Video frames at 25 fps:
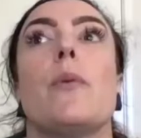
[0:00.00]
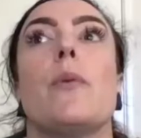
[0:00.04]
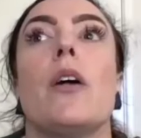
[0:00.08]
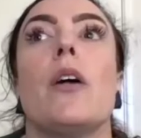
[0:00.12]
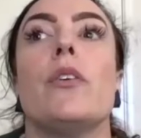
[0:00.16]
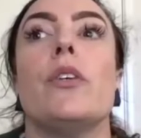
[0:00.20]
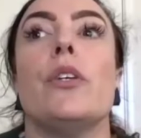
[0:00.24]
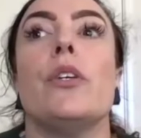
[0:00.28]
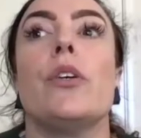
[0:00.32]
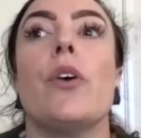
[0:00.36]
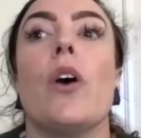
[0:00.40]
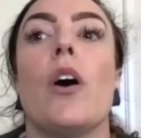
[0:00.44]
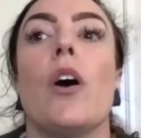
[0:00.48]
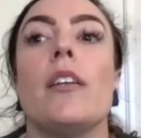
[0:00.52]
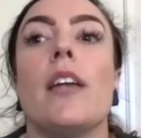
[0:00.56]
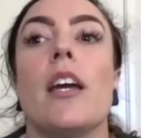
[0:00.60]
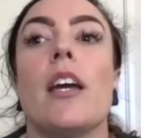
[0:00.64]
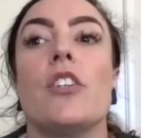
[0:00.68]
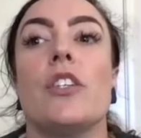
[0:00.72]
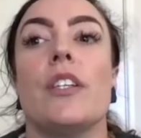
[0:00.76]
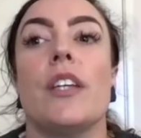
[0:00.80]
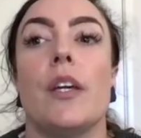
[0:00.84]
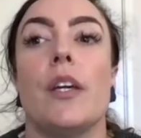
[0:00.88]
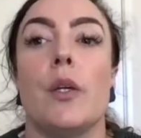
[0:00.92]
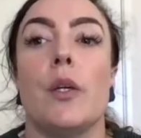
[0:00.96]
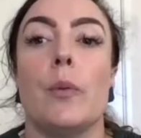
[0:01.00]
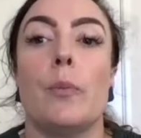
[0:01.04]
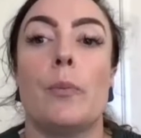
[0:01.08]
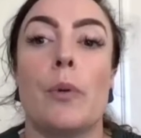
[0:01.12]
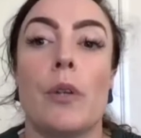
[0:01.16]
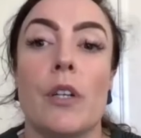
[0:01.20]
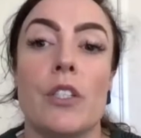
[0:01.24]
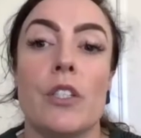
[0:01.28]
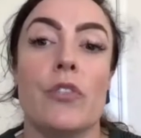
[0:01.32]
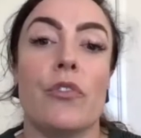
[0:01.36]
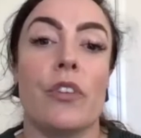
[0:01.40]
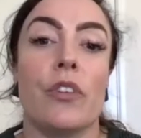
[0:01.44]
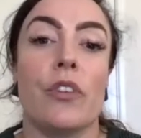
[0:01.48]
well, you can't actually get your
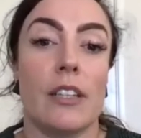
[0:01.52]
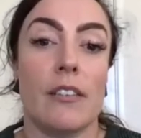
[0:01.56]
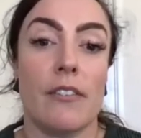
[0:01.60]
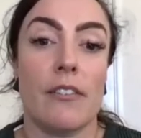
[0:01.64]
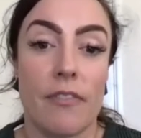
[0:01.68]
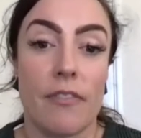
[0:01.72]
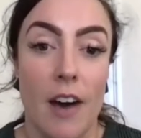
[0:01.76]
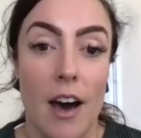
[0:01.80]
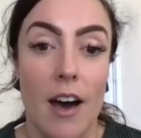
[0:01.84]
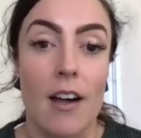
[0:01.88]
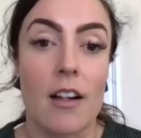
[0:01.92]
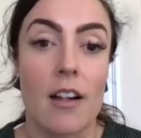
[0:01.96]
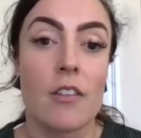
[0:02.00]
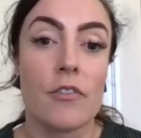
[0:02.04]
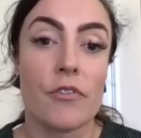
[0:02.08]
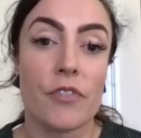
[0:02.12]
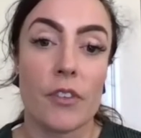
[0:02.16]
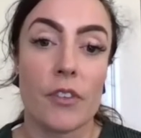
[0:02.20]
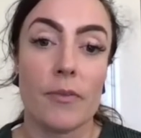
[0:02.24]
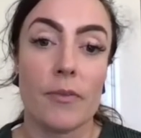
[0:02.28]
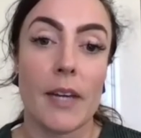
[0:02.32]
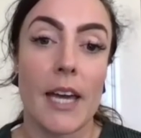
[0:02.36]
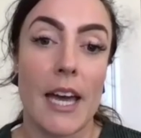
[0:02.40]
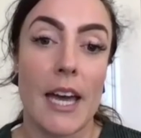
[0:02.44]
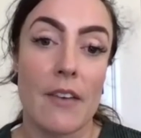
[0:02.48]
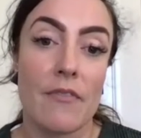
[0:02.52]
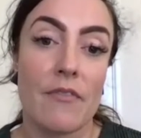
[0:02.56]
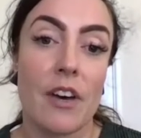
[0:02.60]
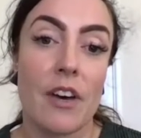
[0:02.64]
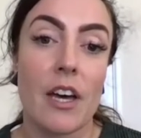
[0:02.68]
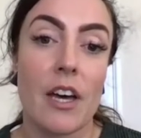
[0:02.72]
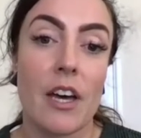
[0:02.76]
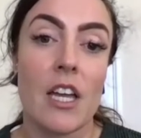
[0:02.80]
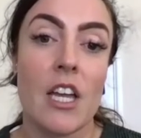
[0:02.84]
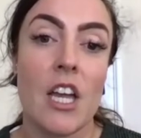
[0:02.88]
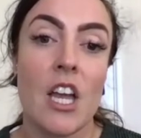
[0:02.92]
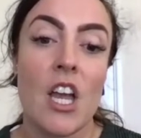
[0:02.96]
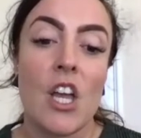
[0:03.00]
print ready file from Canva.
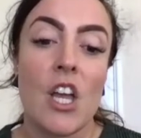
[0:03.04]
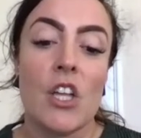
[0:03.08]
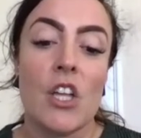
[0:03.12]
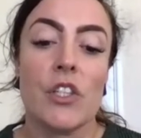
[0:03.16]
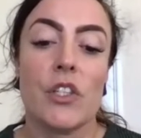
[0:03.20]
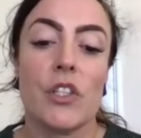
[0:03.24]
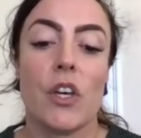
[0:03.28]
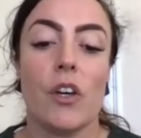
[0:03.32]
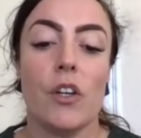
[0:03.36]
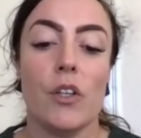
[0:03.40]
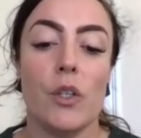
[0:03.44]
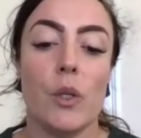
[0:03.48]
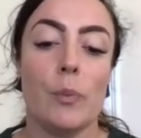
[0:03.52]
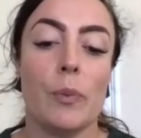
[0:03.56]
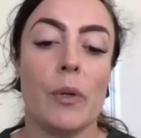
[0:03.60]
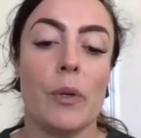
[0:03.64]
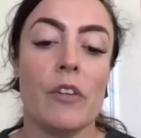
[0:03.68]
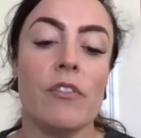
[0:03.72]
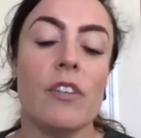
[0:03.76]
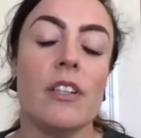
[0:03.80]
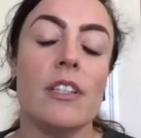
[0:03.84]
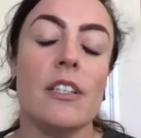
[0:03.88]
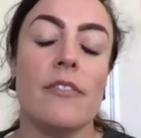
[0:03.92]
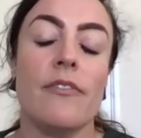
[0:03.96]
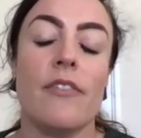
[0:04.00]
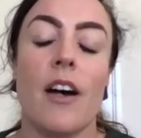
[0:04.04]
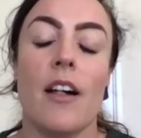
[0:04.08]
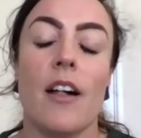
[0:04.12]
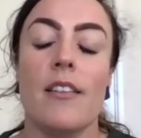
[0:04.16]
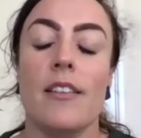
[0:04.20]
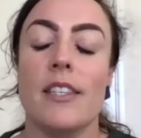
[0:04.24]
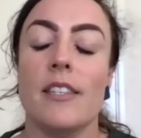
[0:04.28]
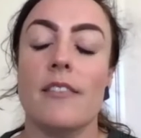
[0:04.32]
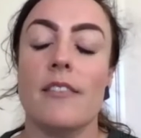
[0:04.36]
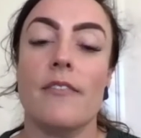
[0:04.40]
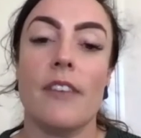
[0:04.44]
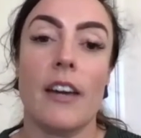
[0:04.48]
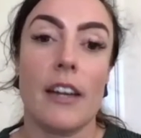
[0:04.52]
Mm. So your print ready file
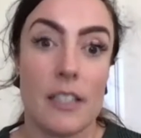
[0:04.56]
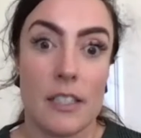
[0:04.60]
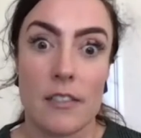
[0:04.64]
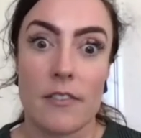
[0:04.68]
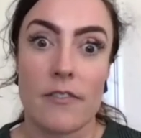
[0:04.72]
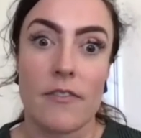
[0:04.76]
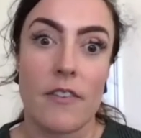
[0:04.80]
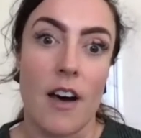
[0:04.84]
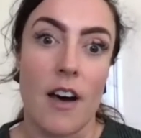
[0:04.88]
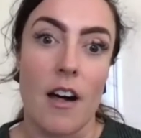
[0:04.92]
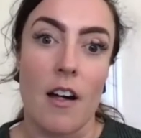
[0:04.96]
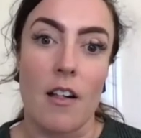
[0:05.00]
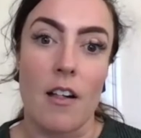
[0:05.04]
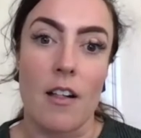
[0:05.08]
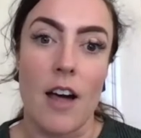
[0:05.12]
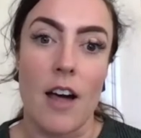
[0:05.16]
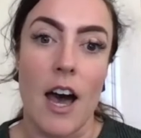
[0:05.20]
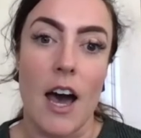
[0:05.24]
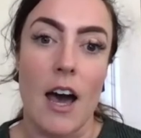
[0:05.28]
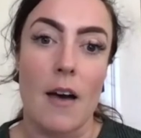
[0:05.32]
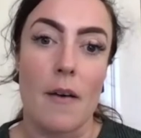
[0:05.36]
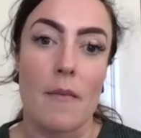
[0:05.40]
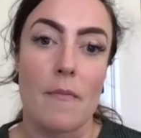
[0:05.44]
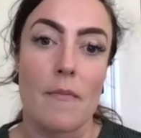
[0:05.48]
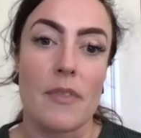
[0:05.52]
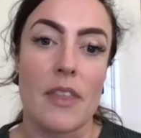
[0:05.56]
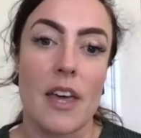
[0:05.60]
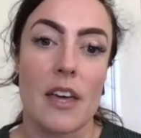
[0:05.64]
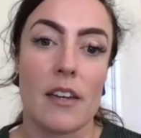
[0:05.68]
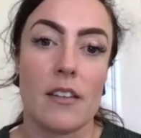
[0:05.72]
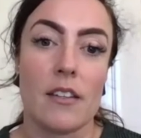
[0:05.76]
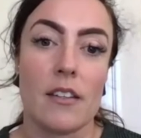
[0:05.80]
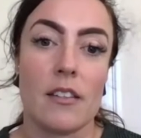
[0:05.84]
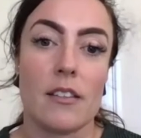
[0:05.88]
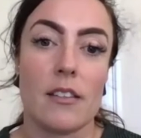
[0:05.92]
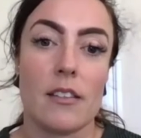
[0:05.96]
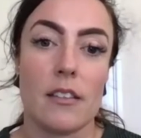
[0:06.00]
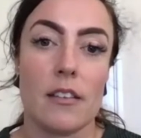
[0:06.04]
is a vector file um, that
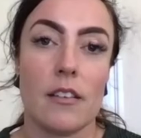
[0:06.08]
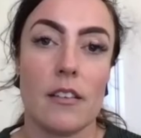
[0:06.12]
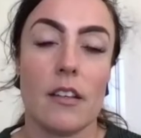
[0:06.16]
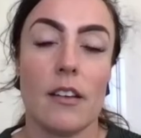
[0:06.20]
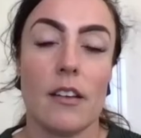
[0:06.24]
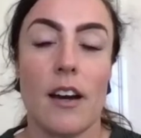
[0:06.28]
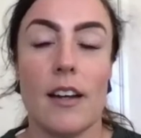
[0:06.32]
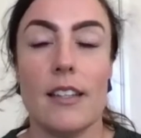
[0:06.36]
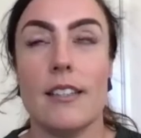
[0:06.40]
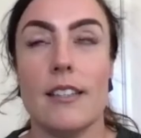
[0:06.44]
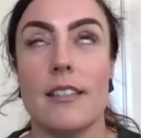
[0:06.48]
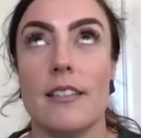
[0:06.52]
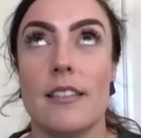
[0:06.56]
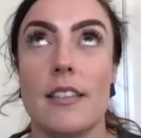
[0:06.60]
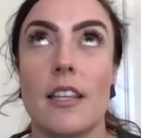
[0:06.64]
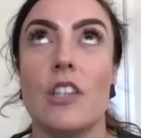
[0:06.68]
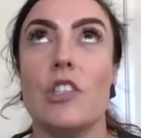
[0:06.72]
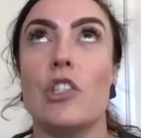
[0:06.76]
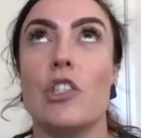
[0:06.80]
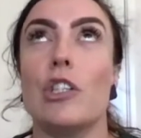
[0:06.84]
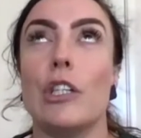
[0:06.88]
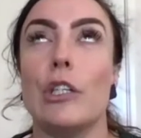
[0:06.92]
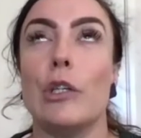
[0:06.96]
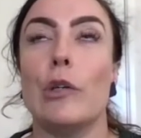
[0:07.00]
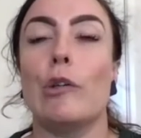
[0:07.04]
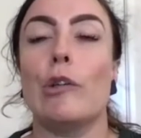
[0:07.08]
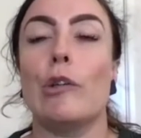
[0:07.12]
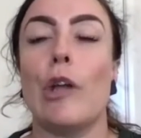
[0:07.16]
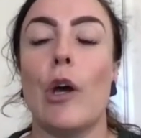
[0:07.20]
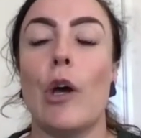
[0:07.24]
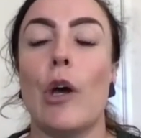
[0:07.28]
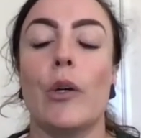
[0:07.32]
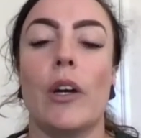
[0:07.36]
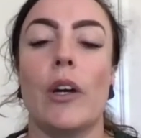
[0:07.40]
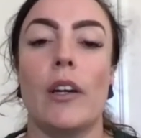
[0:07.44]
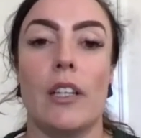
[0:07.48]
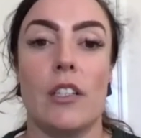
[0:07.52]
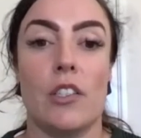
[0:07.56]
is essentially your
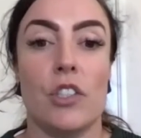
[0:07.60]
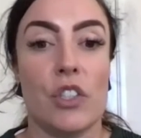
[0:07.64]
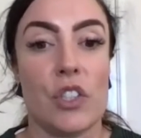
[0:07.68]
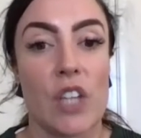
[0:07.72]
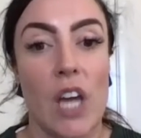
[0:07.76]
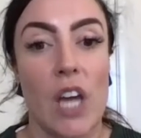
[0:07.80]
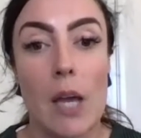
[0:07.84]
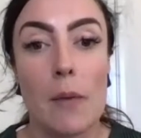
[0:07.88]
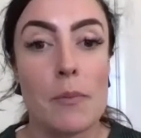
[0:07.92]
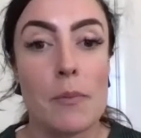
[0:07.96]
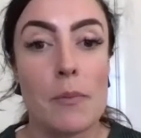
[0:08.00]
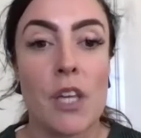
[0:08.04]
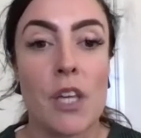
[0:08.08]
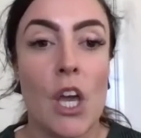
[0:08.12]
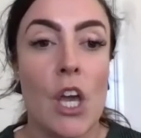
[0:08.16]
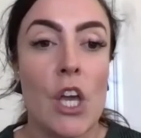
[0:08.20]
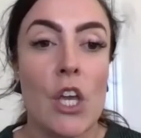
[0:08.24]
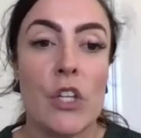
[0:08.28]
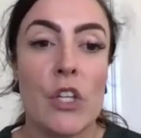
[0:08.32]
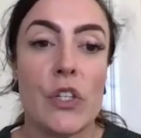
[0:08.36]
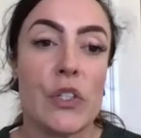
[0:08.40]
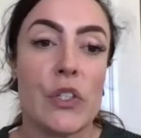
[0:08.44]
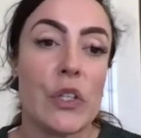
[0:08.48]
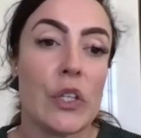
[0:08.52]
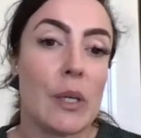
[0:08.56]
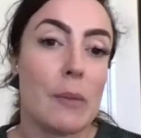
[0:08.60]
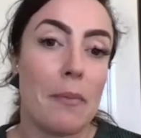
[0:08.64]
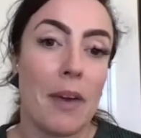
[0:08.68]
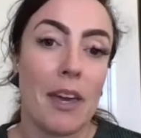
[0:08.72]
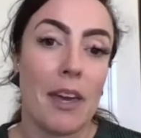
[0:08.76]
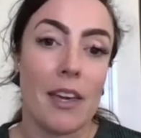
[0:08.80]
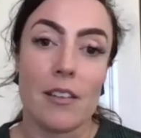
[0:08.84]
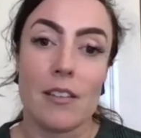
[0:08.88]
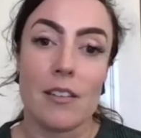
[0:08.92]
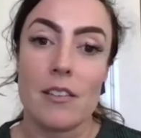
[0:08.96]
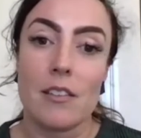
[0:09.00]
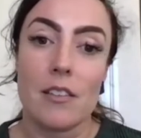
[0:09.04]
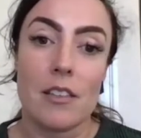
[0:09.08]
logo in shapes so you can
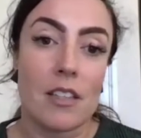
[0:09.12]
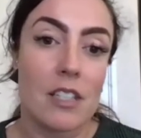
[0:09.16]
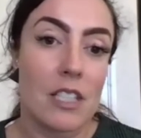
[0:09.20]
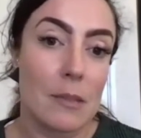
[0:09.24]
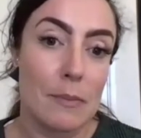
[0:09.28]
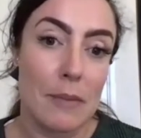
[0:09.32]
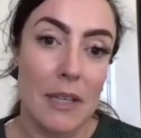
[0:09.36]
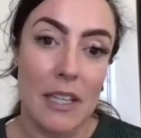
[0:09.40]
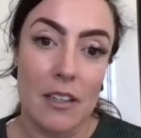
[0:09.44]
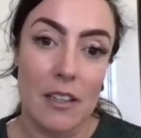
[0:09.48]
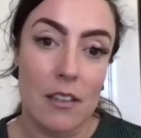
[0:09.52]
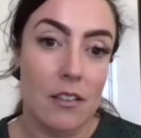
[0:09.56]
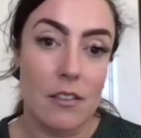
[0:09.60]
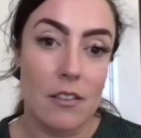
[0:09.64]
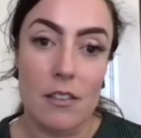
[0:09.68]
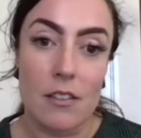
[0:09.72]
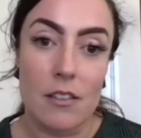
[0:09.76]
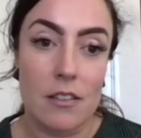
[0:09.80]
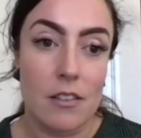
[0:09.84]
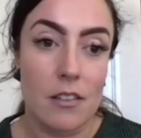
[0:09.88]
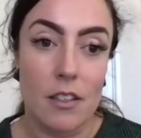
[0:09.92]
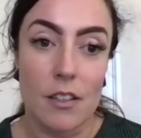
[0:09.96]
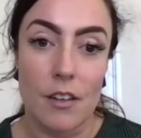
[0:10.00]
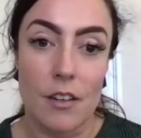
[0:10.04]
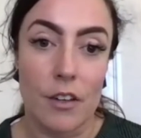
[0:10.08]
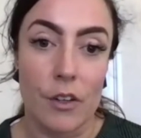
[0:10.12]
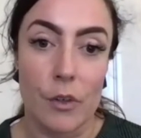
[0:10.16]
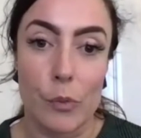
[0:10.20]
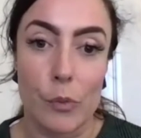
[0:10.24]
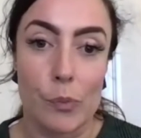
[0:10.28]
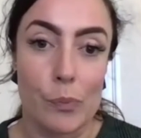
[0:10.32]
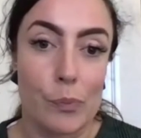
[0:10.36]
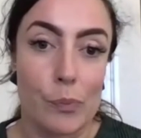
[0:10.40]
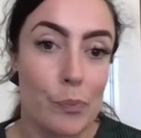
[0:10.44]
make it six meters you know